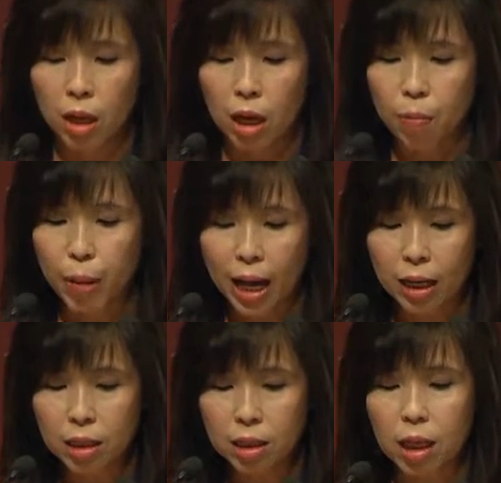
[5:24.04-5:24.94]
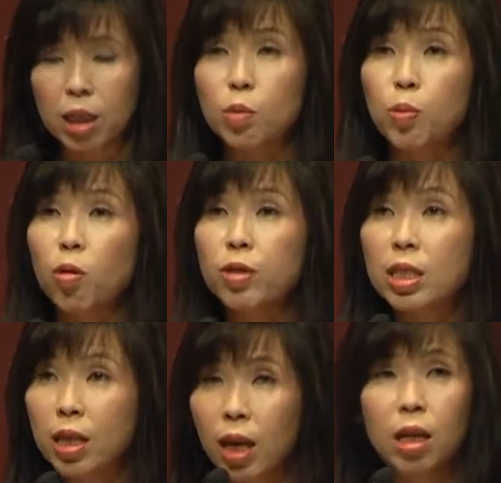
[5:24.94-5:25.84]
A balance that is both
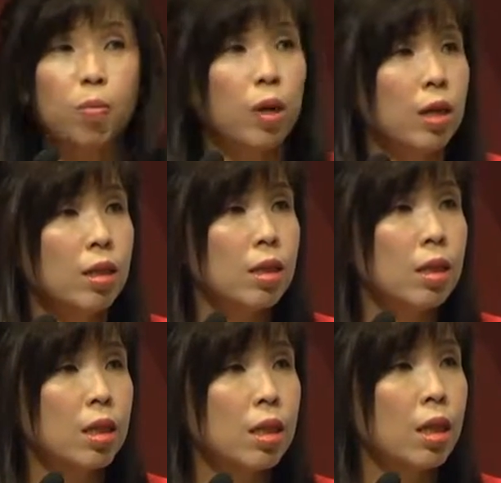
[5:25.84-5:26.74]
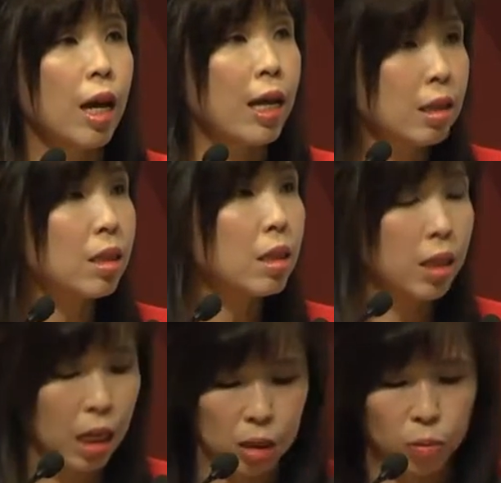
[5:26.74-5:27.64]
scalable and
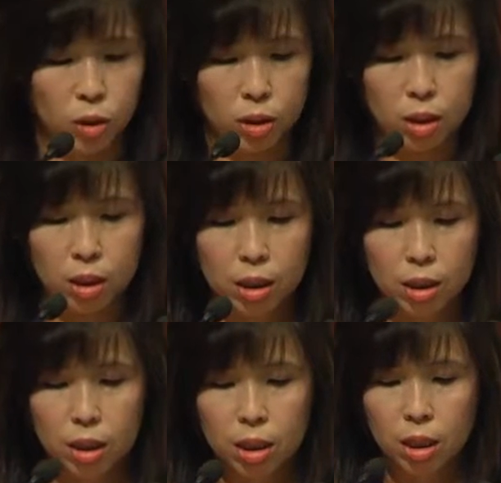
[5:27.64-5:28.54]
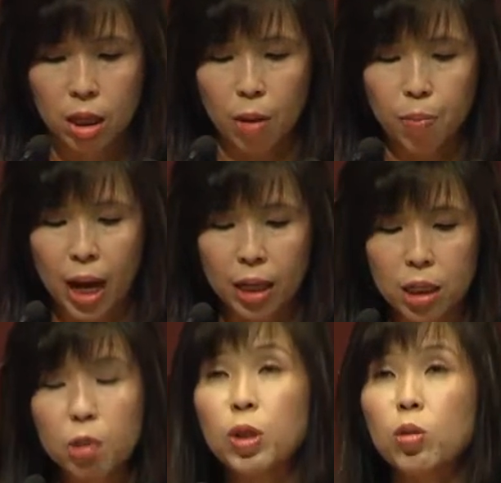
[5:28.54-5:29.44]
sustainable. A
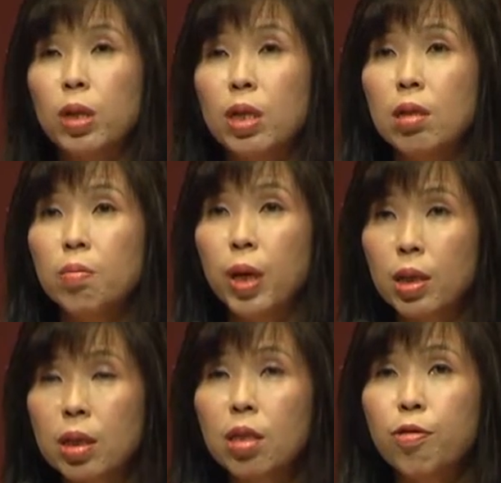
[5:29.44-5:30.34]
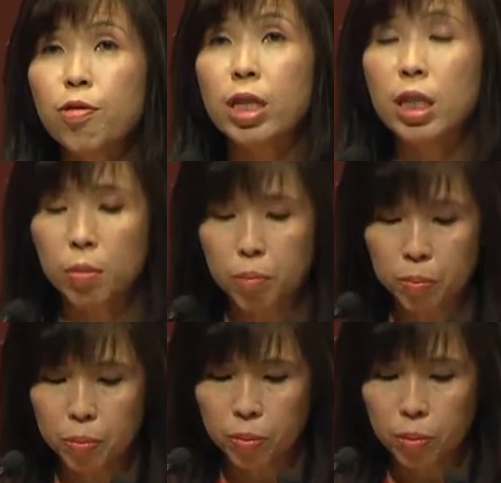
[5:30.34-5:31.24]
balance between personal freedom
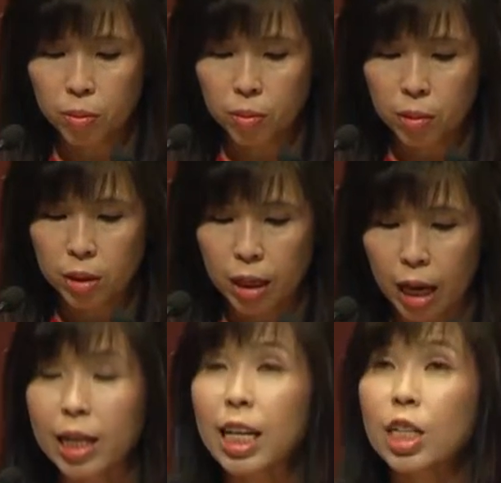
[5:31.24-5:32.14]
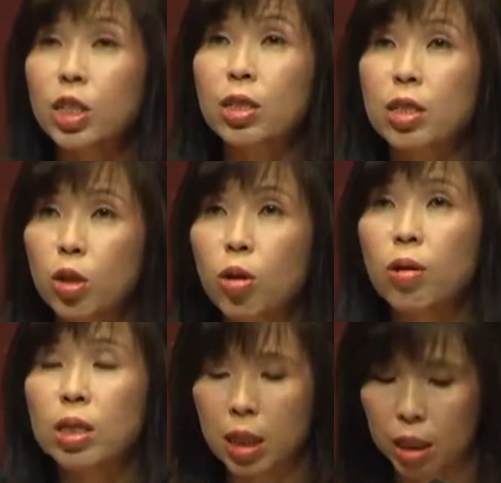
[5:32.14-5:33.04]
and national
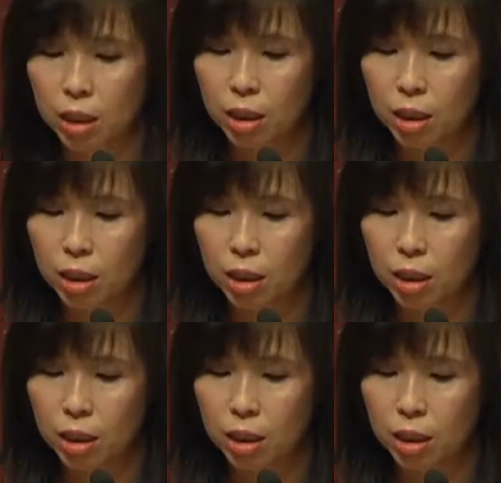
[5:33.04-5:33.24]
security.